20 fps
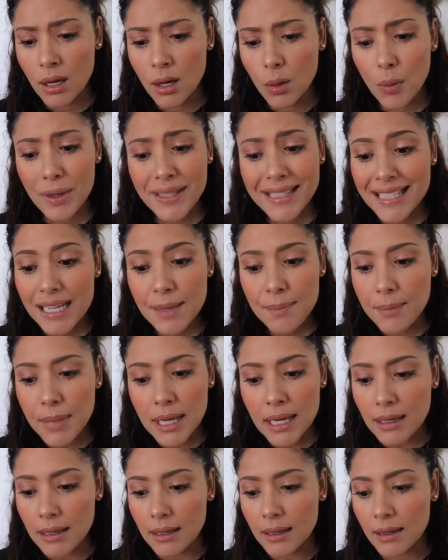What did it
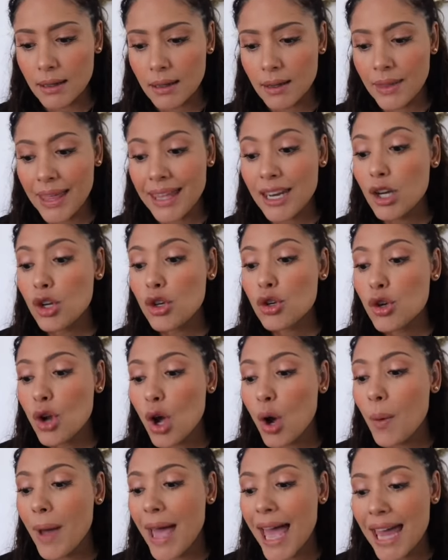mean? They didn't
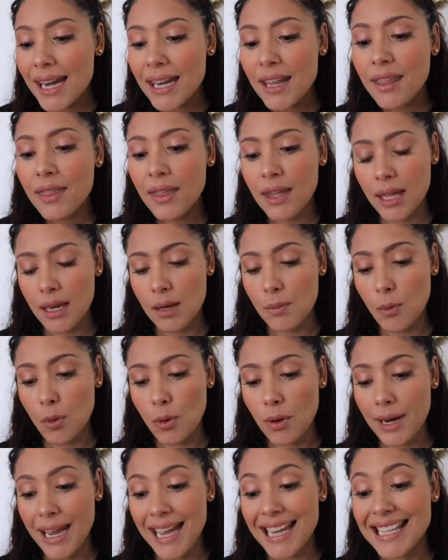know anything
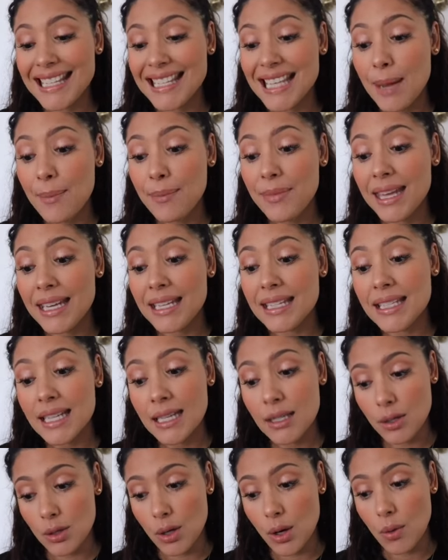anymore, except they
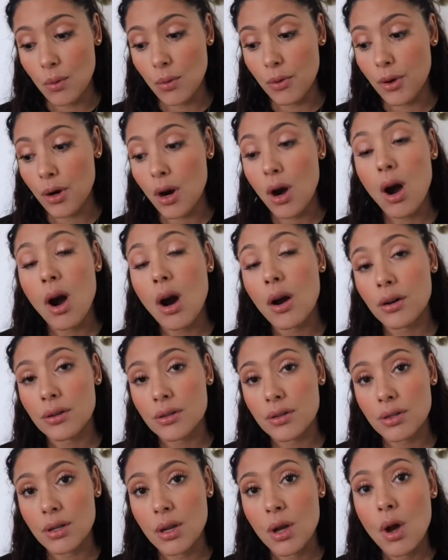did know their
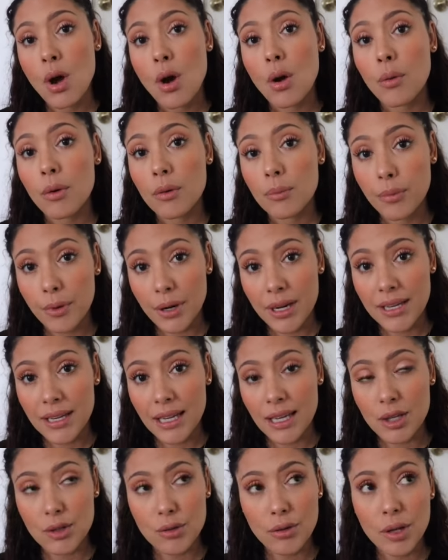hearts were
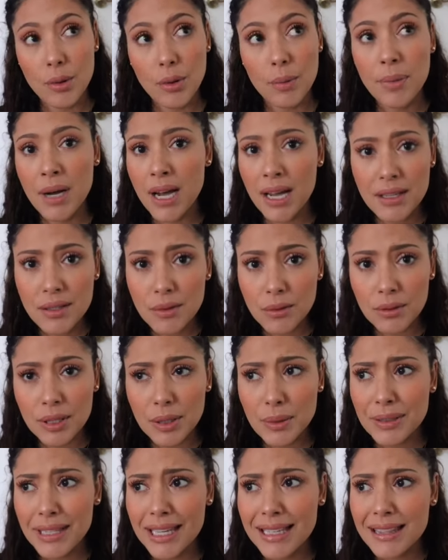breaking. So they were puzzled. They
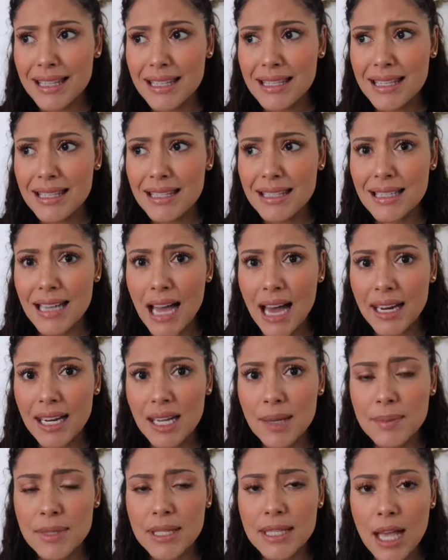were like, this is God
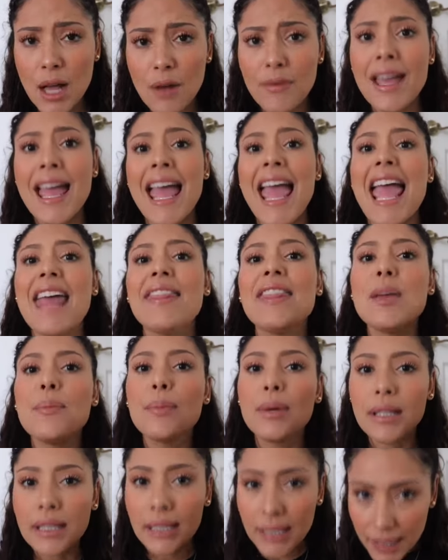Himself. And they
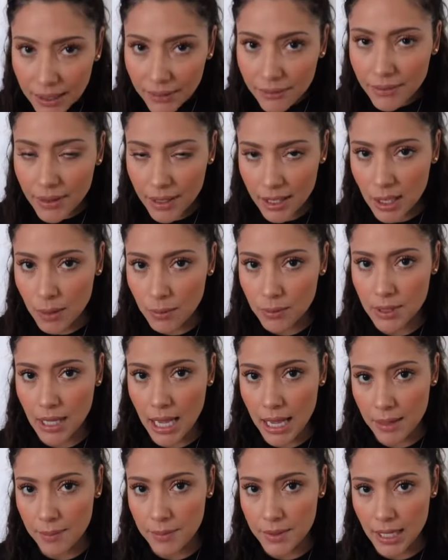believed that He was
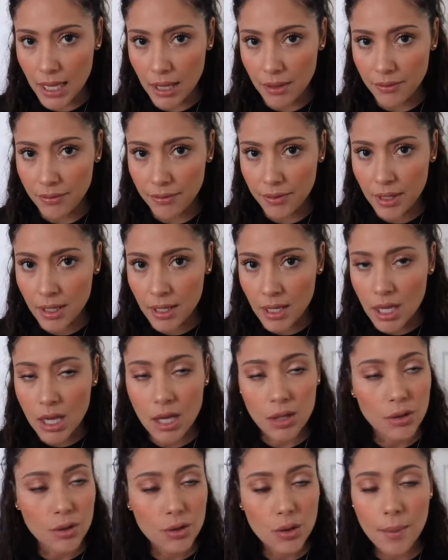God Himself.
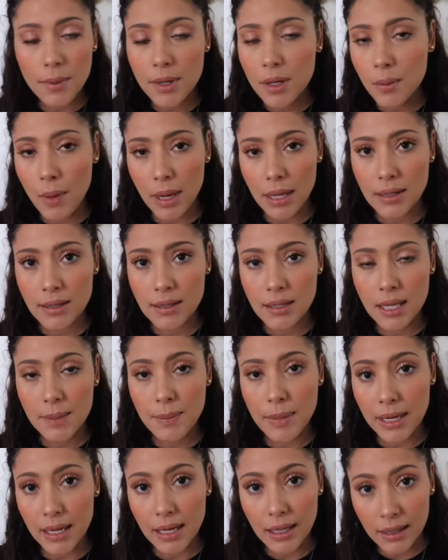In so many ways, He
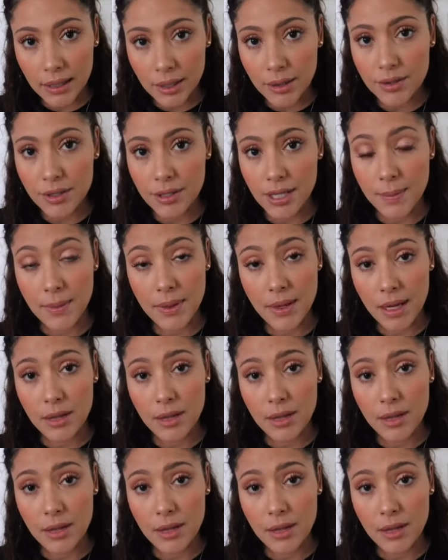made it clear to them and they